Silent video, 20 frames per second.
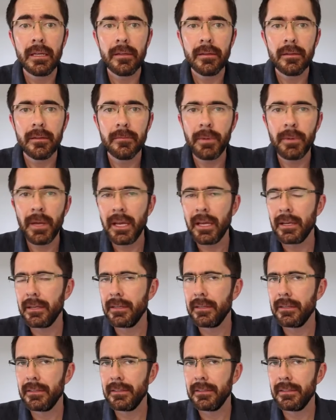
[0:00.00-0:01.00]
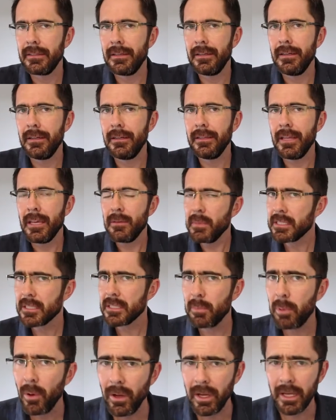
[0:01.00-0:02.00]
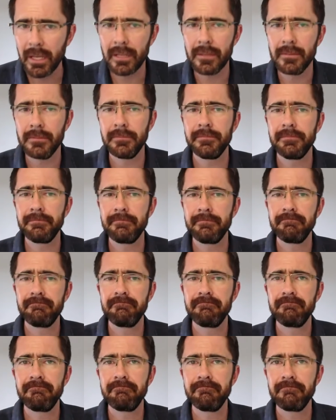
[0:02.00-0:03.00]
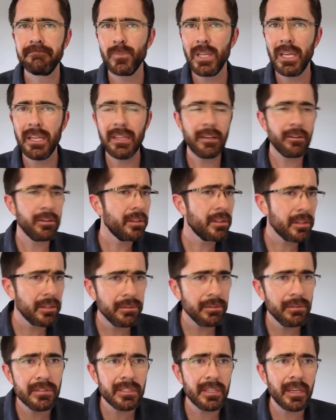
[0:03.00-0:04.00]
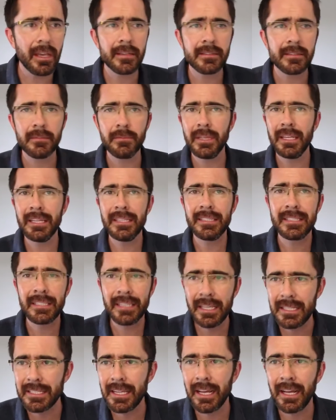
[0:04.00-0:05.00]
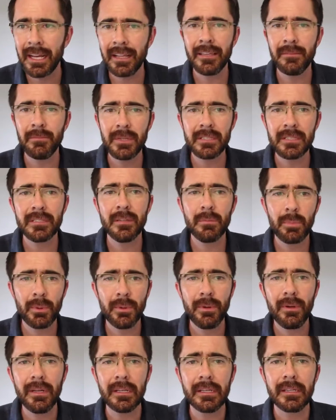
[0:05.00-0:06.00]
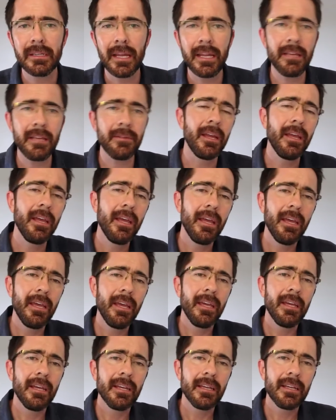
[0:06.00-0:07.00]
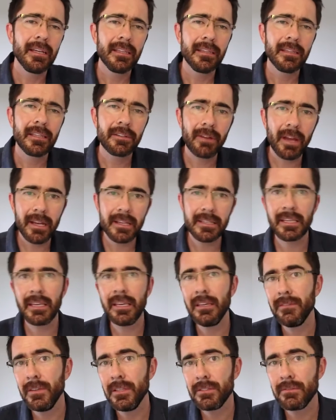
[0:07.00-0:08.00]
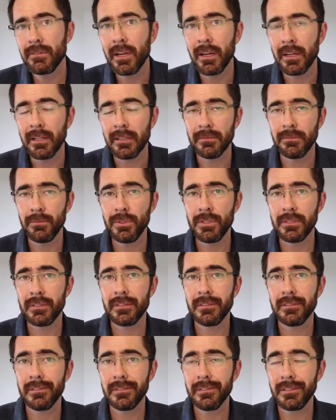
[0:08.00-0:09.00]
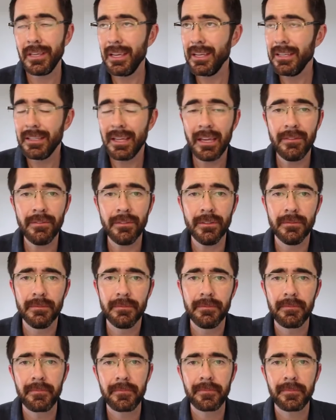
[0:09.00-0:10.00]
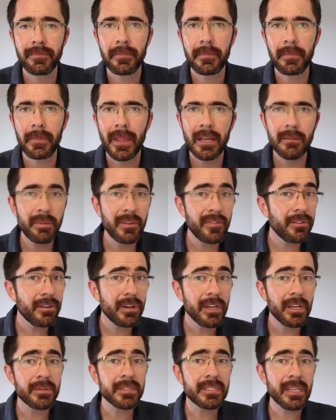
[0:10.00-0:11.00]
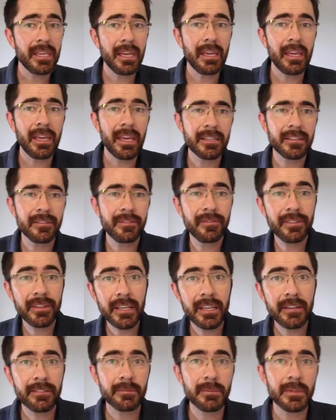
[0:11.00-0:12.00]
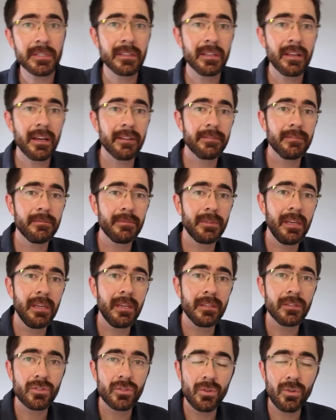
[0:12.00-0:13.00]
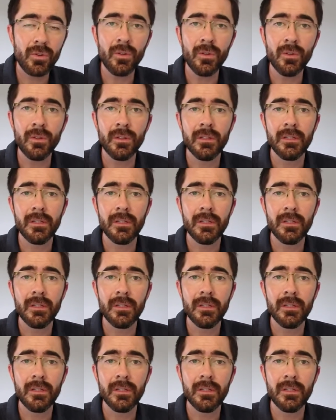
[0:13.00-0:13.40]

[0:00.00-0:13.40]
But they missed the point. In their enthusiasm, in their detail, they missed the point. Anyway, the greatest king of Israel was King David. And before he was king, he had to flee from his life from King Saul.